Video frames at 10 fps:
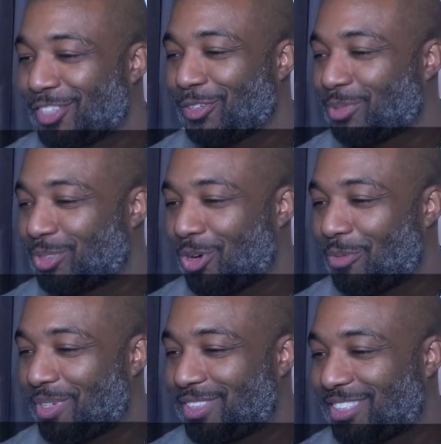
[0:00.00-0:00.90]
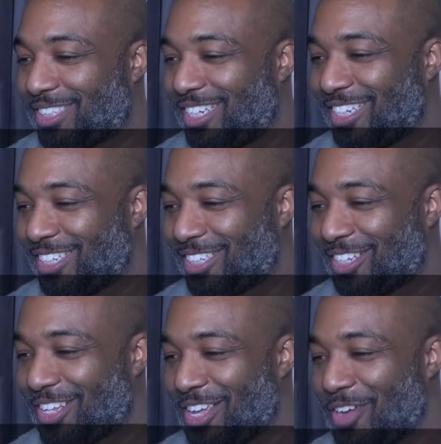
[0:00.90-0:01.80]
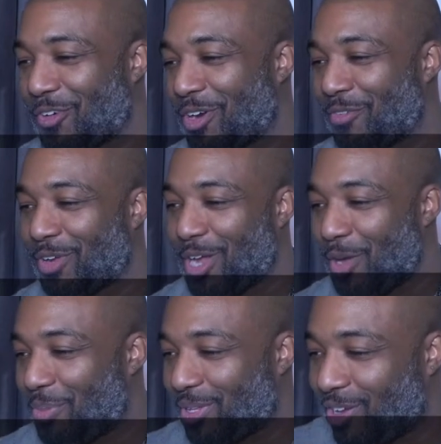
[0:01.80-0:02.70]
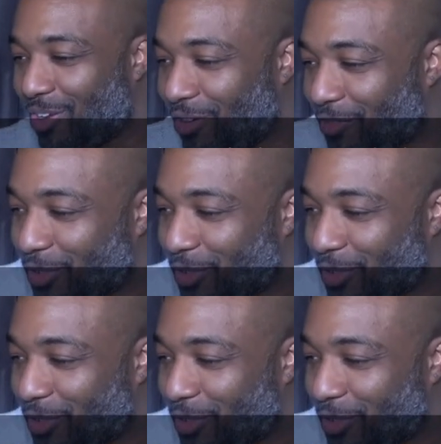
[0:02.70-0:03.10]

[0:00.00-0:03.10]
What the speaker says: Some Stormin's River Epitaph